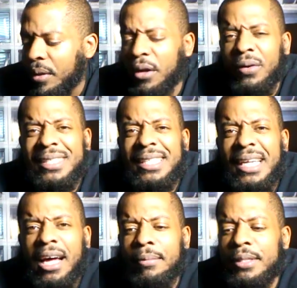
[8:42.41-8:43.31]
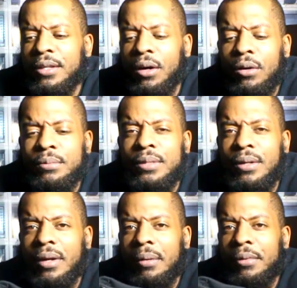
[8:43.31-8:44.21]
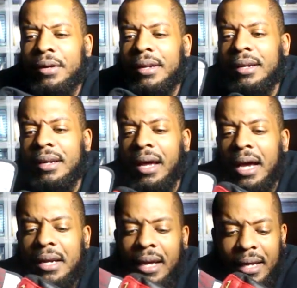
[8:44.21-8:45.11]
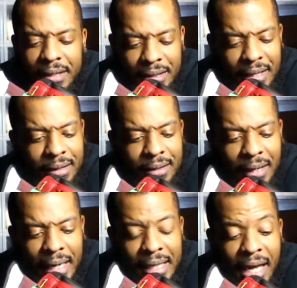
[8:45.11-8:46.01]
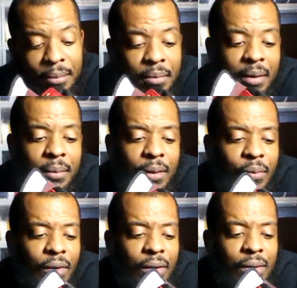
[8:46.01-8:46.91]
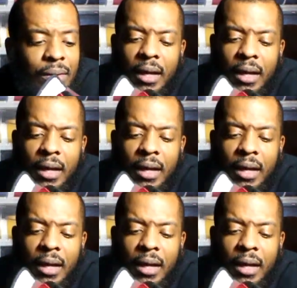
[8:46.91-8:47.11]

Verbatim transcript: I know I seen how much the homes are numbered, and I, I ain't, they didn't look like that, but maybe I'm wrong.